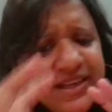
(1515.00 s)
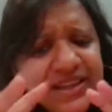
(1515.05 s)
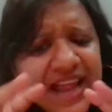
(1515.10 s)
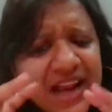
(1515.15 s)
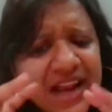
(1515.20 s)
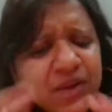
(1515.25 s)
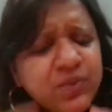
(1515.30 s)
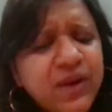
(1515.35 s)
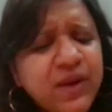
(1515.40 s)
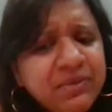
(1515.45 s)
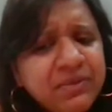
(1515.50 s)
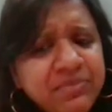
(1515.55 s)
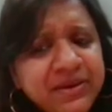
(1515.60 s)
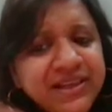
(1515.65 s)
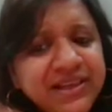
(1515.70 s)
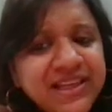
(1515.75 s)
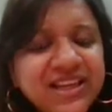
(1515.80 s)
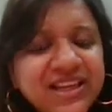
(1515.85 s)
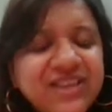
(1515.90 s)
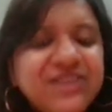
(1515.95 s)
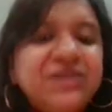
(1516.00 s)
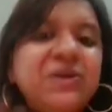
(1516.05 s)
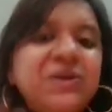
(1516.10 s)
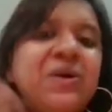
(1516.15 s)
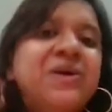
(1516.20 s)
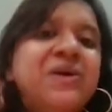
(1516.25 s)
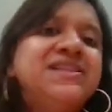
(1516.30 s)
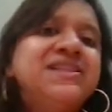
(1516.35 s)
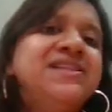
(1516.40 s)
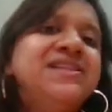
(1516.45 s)
that one particular
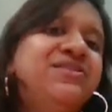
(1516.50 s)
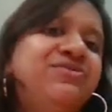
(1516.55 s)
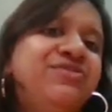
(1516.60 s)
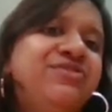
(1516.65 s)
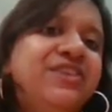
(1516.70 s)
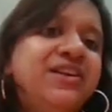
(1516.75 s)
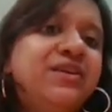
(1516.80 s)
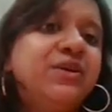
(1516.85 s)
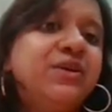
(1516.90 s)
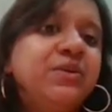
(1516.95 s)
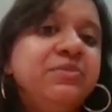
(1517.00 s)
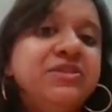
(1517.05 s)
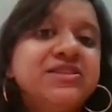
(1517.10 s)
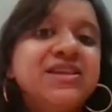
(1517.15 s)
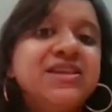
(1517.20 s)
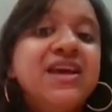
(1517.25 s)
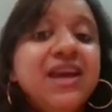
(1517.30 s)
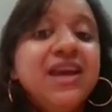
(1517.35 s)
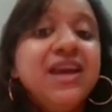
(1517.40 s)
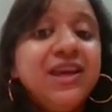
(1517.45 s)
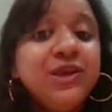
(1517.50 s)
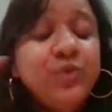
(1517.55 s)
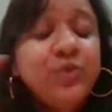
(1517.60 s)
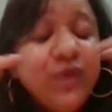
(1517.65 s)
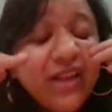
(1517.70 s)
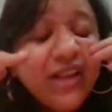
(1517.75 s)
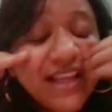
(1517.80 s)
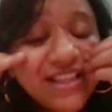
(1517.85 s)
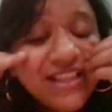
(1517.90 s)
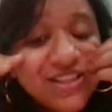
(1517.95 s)
clause in different agreements. You
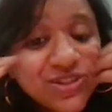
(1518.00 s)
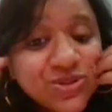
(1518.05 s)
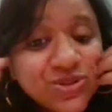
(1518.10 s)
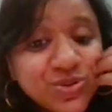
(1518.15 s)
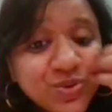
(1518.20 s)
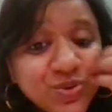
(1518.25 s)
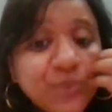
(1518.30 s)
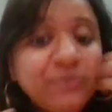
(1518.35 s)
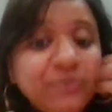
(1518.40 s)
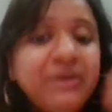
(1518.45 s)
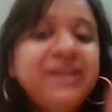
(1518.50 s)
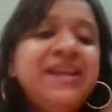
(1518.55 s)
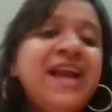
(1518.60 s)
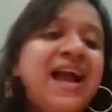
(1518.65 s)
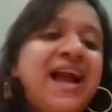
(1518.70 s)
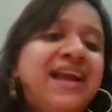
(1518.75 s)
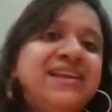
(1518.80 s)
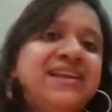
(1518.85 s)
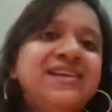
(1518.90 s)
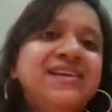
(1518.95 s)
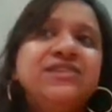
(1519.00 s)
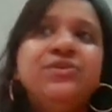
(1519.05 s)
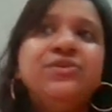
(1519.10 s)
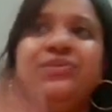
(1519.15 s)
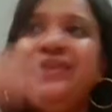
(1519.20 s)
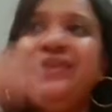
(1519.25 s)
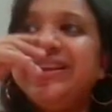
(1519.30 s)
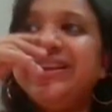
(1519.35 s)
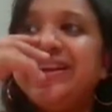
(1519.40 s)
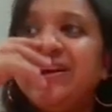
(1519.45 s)
will get so many ideas. You
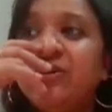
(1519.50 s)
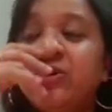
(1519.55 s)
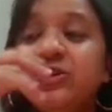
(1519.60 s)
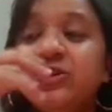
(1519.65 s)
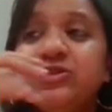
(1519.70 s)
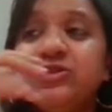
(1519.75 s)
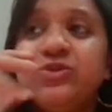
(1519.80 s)
will also